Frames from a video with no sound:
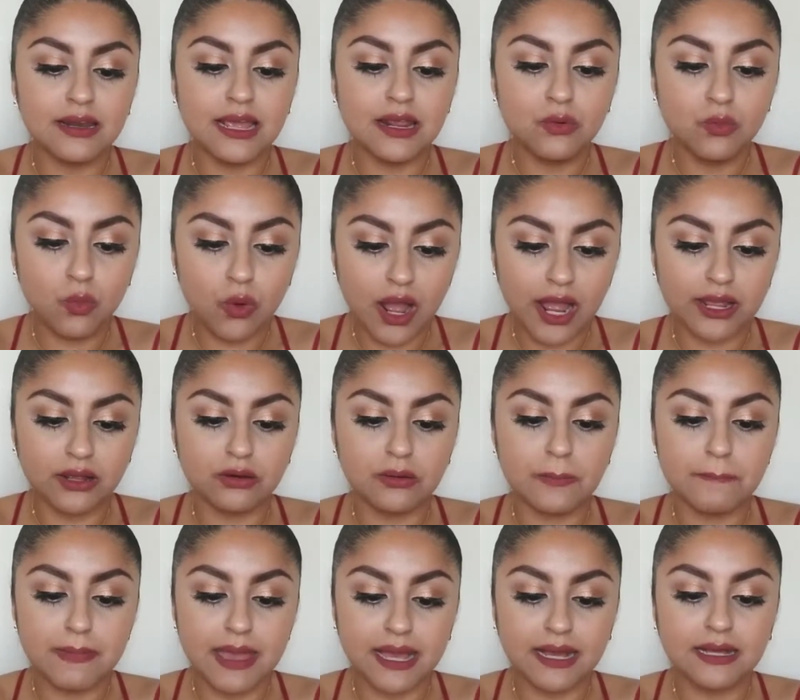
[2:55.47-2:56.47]
n Wild
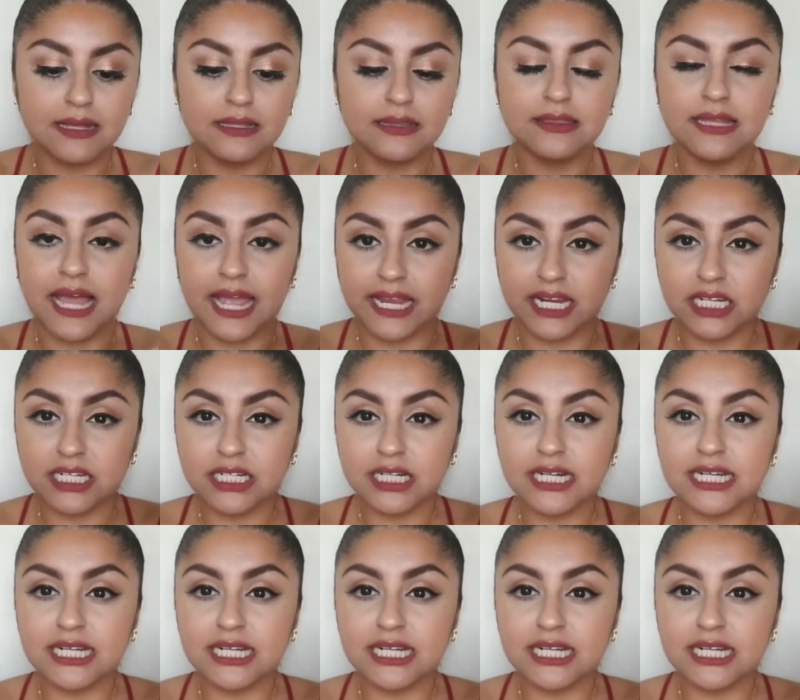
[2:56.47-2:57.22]
Mega Liner.